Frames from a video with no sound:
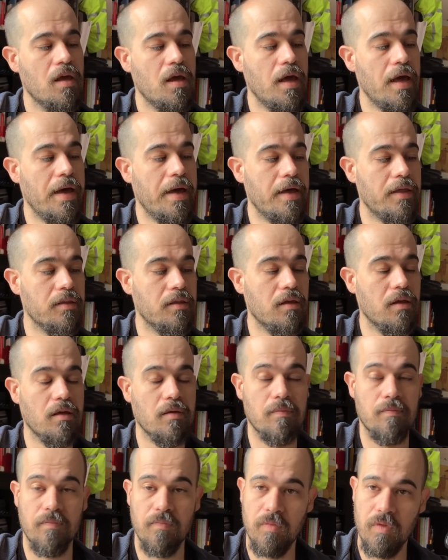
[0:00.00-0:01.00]
And
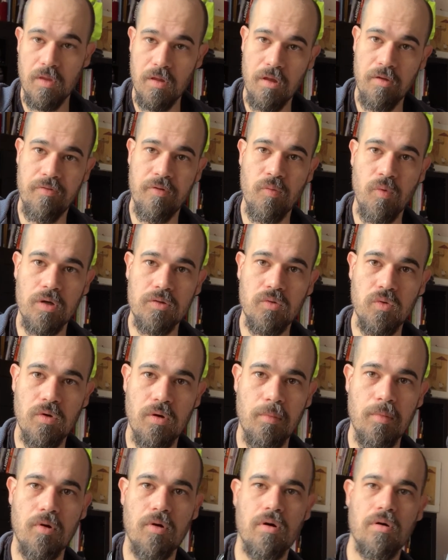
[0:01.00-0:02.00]
if you want to
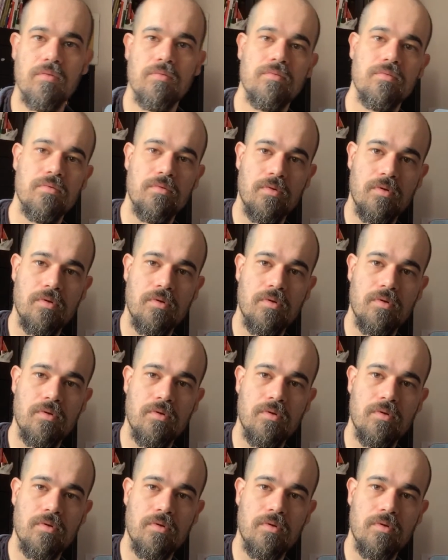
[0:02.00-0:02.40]
know more,